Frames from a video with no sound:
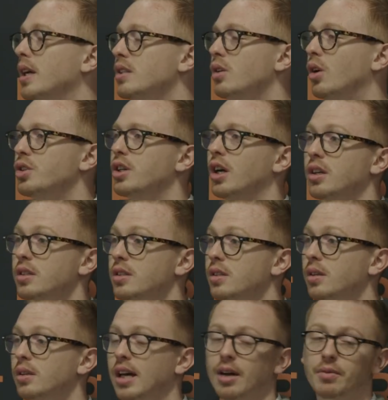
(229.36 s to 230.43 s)
it's not
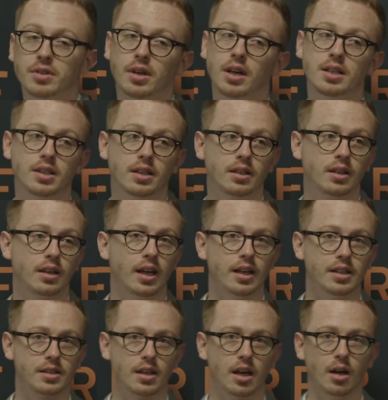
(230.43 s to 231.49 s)
just advertising,
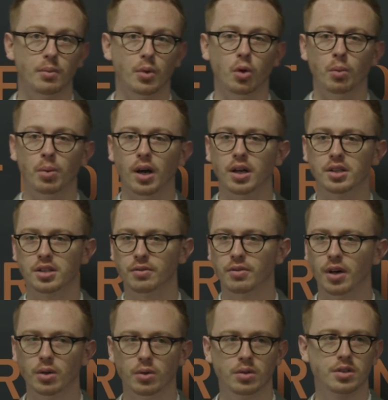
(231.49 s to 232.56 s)
it's um, all parts of the
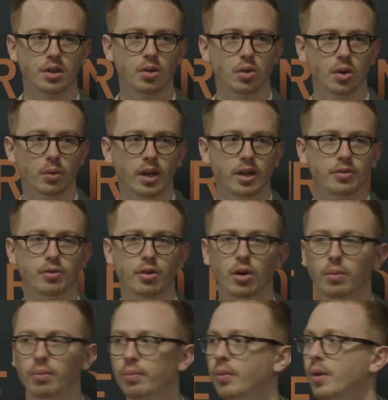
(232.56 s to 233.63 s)
funnel, so all the way
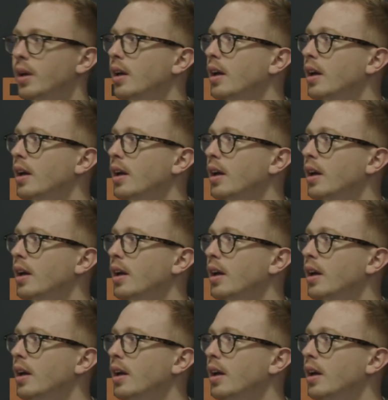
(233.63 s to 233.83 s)
from,